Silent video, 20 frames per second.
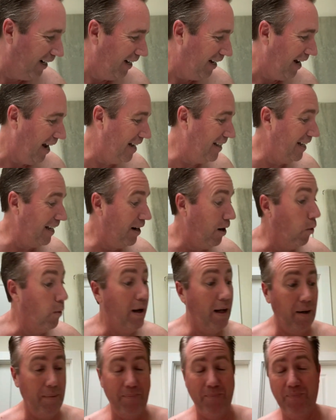And then,
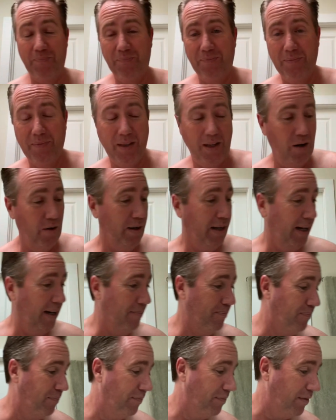well, okay.
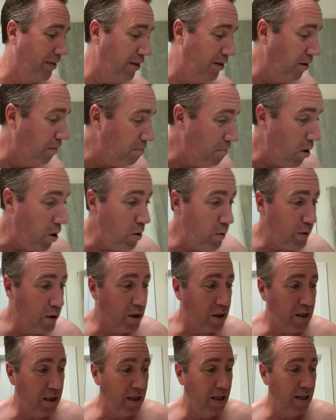The
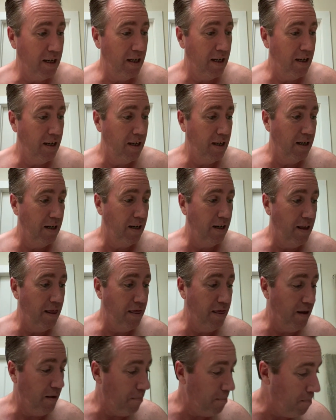most,
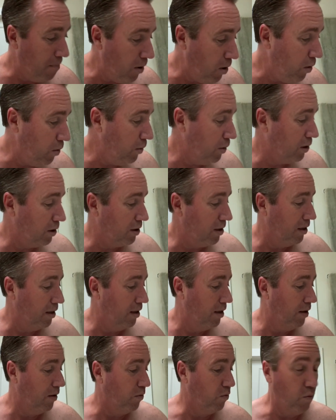the most
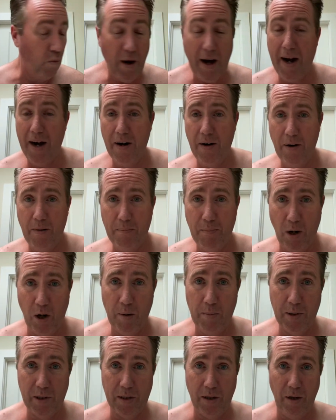rare
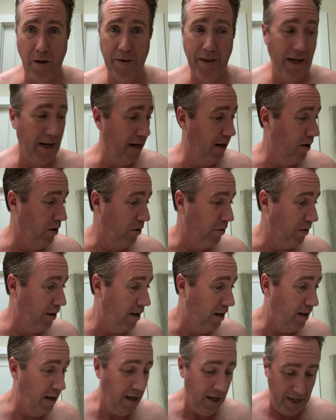Barbasol that I own
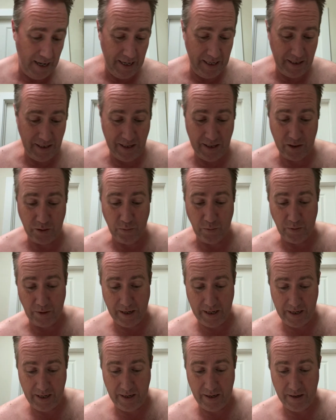is this one
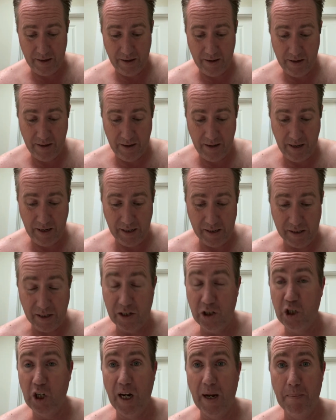right here. It's a
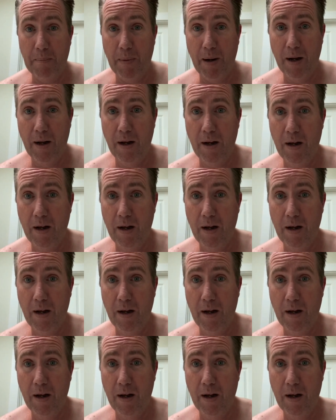gem.